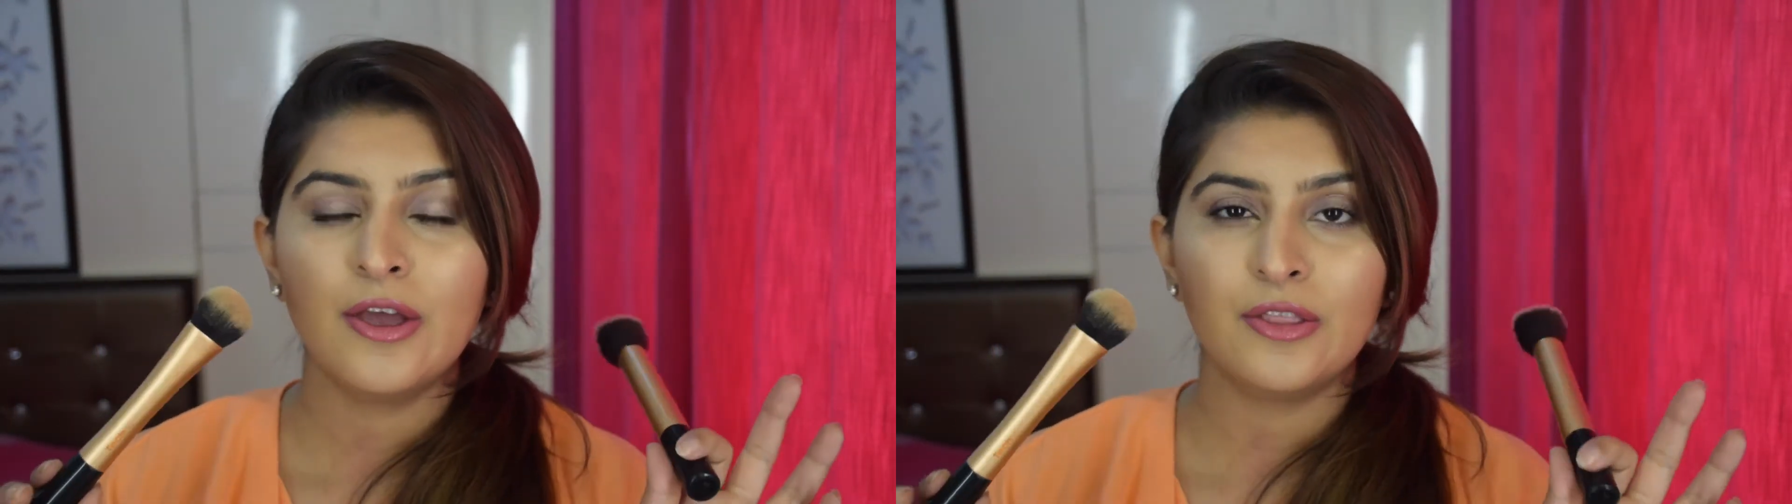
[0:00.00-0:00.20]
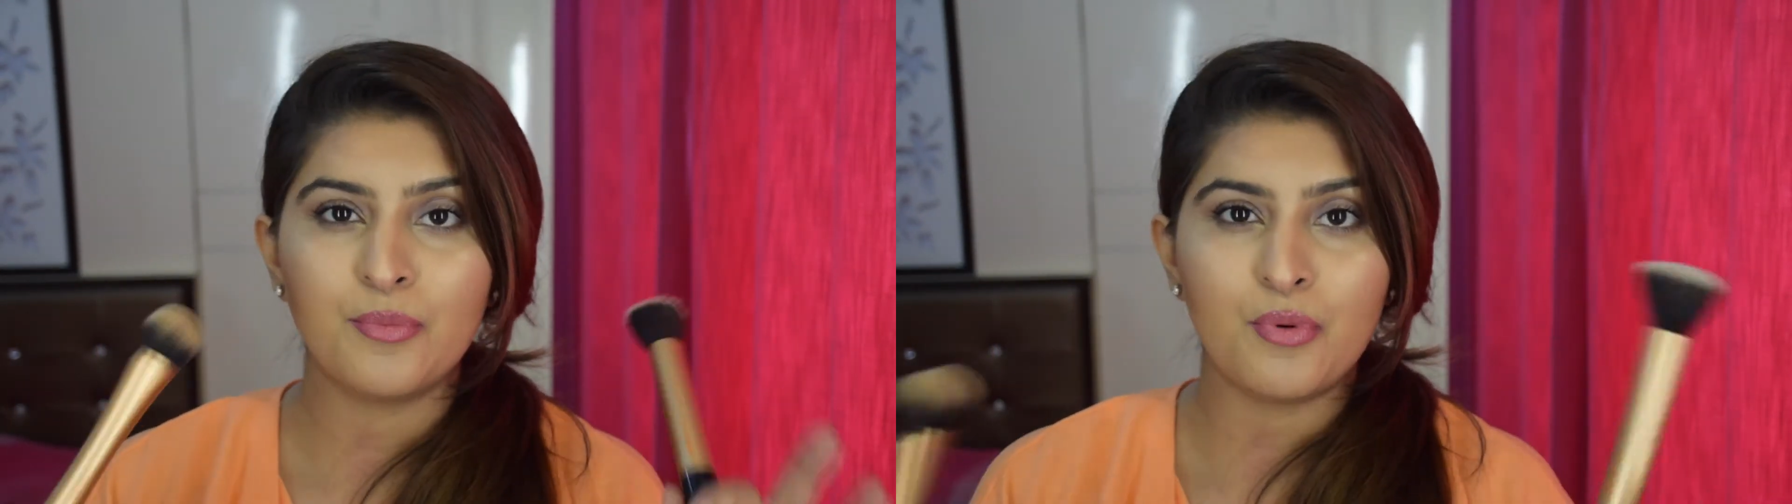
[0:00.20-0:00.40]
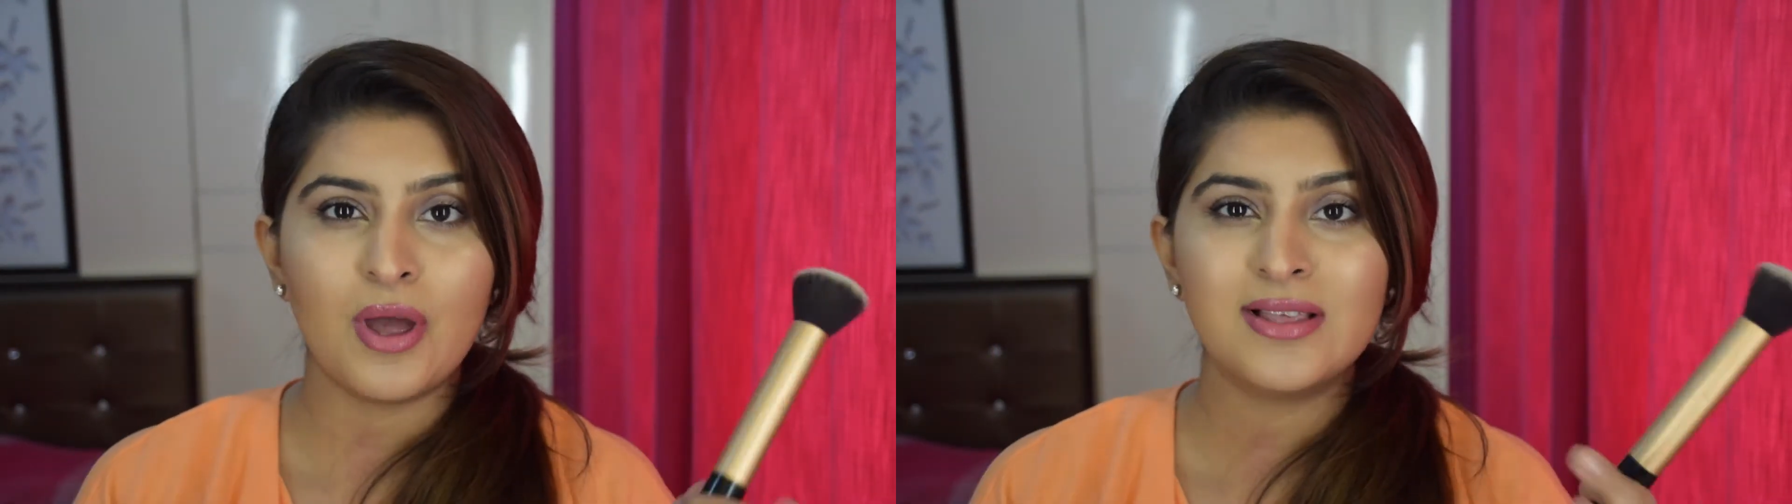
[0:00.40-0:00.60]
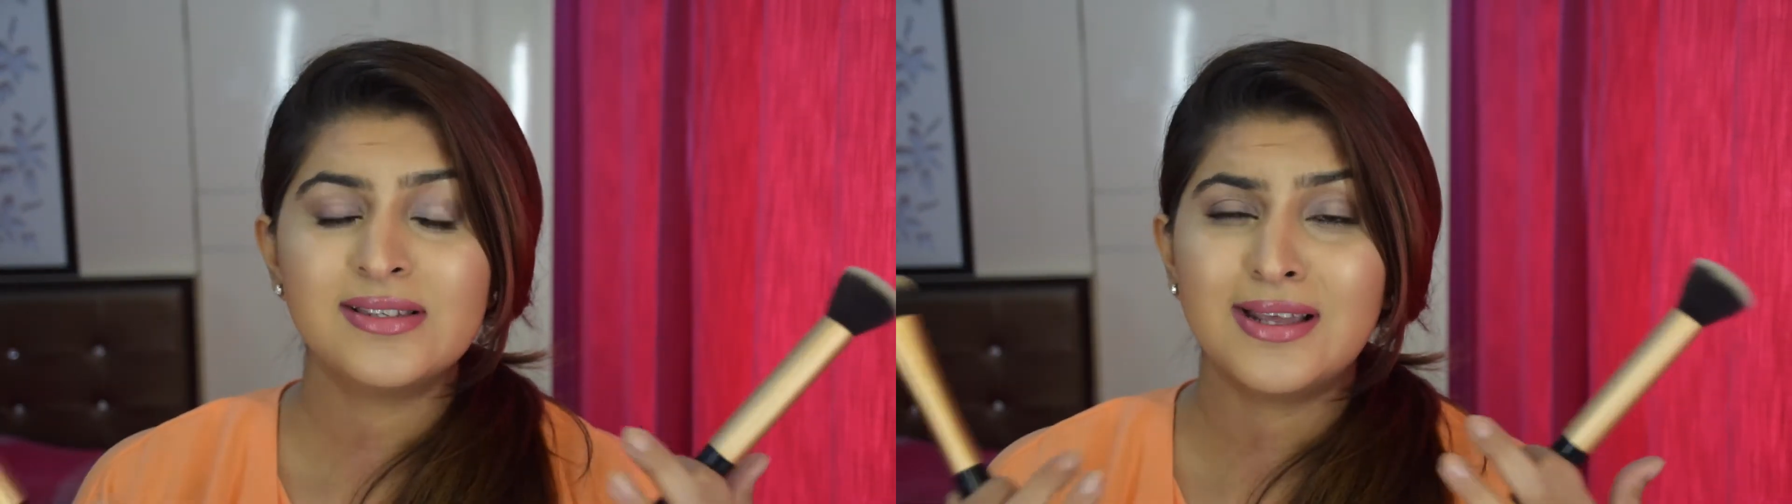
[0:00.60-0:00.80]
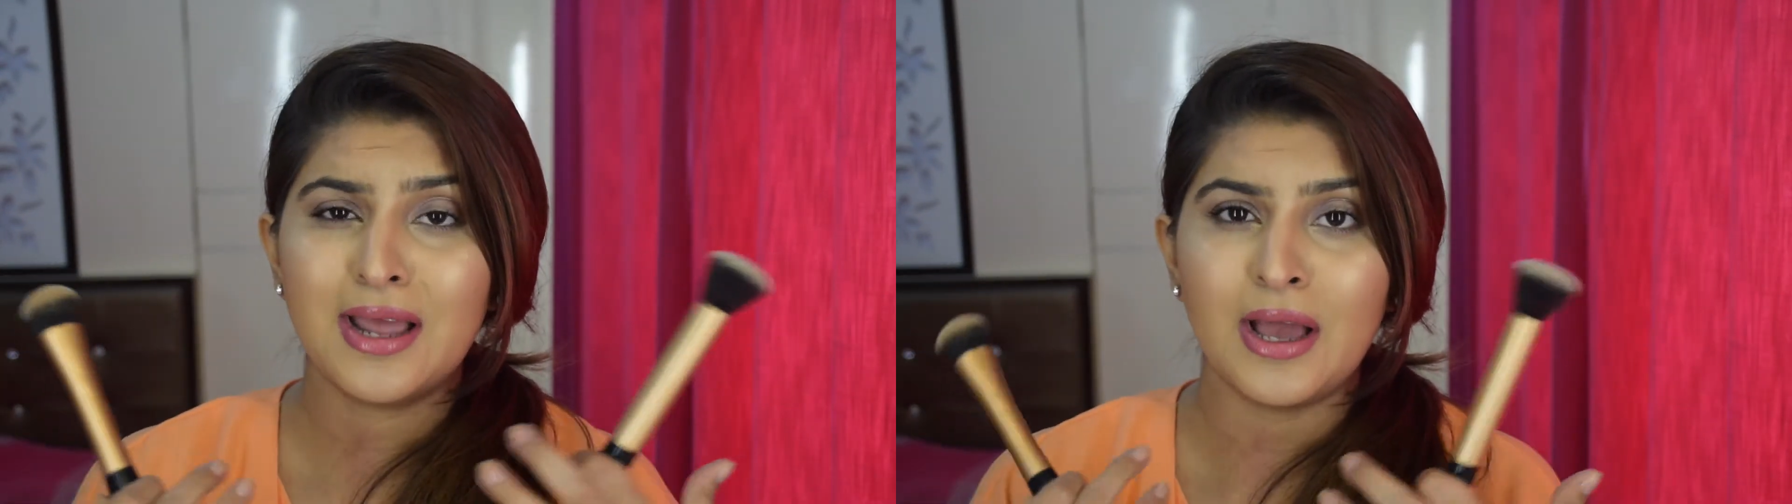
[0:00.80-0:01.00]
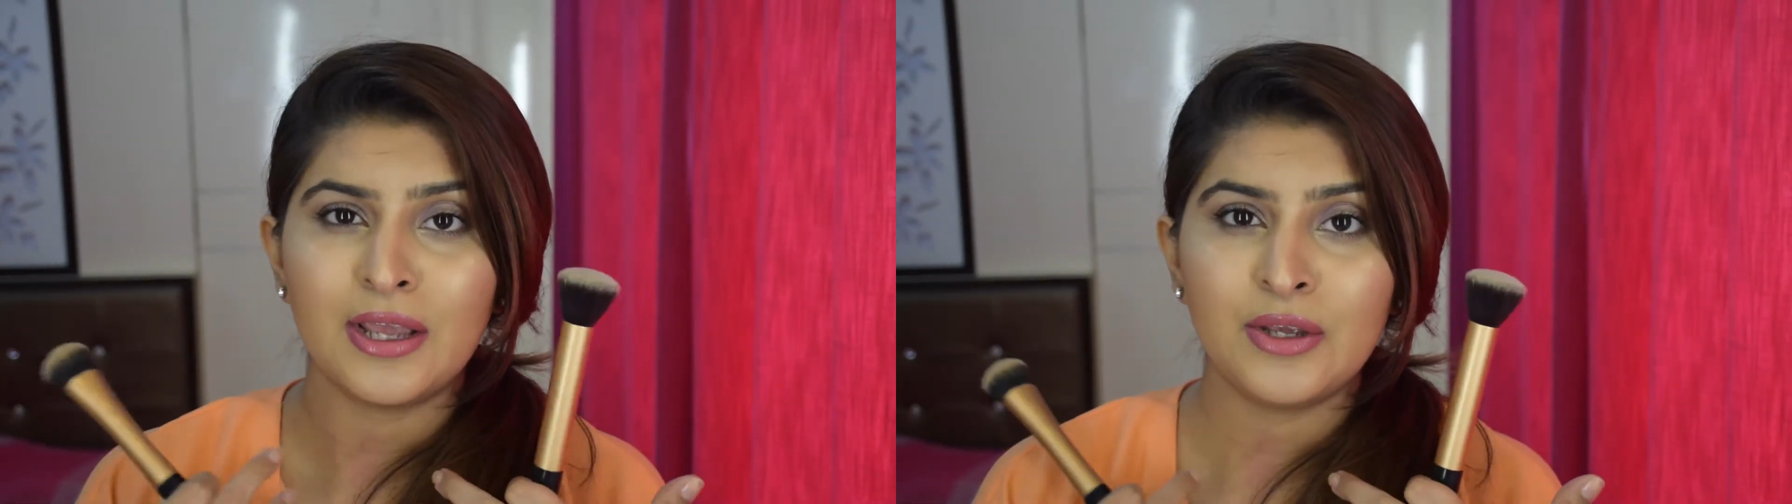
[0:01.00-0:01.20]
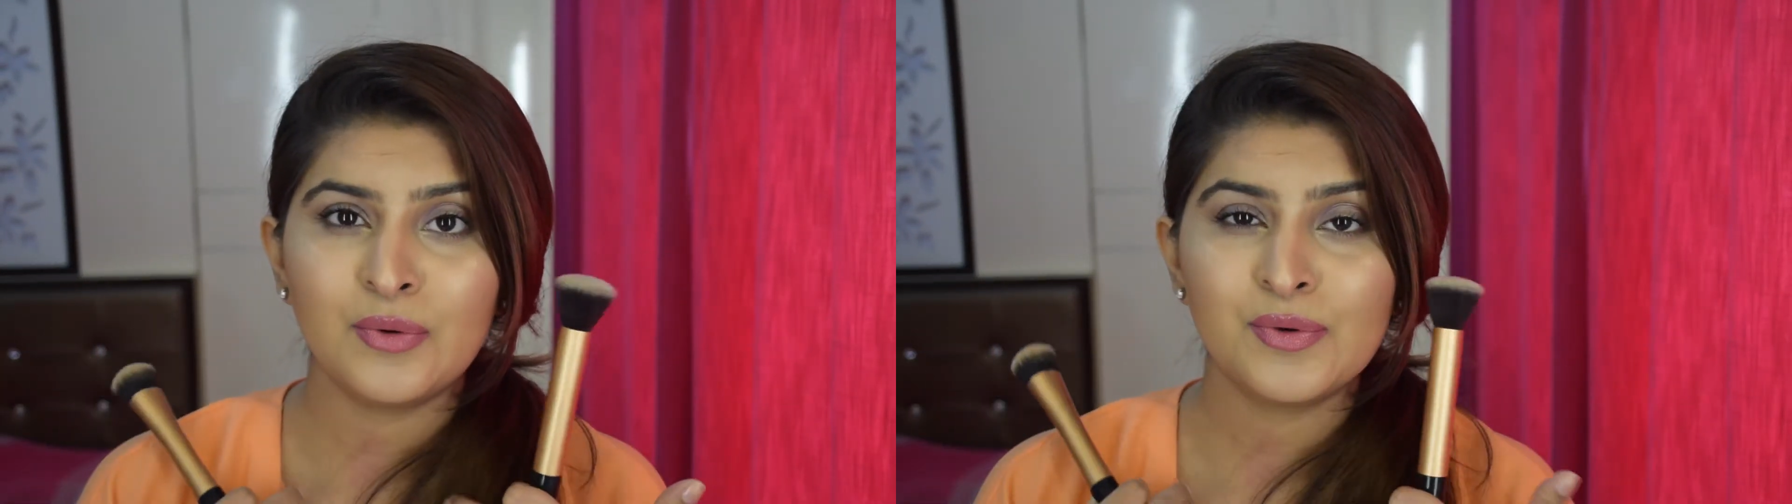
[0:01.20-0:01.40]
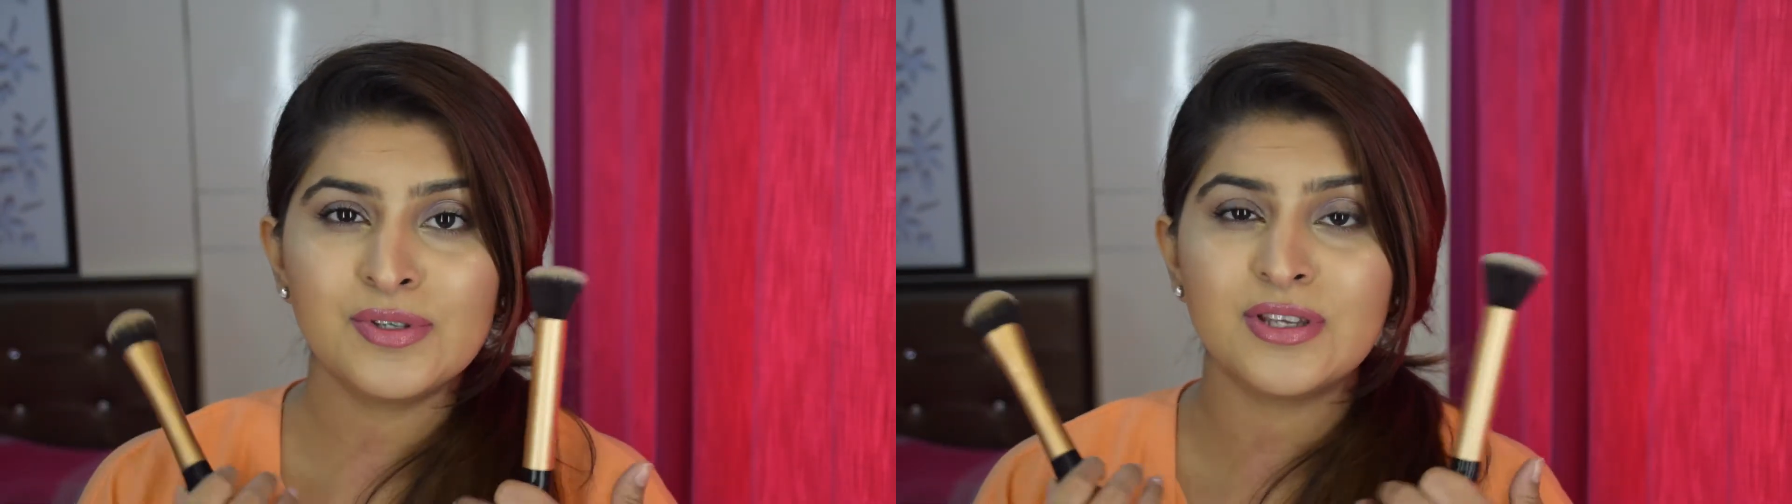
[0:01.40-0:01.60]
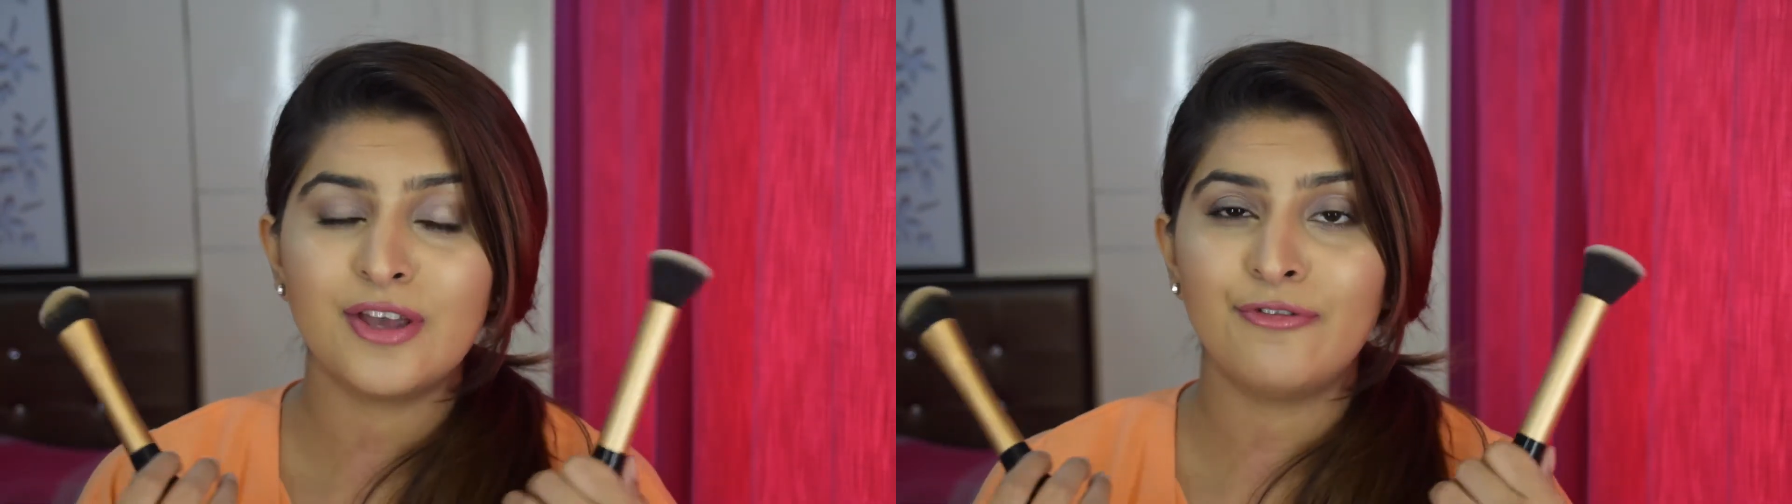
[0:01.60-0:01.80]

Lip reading: the brands that I use.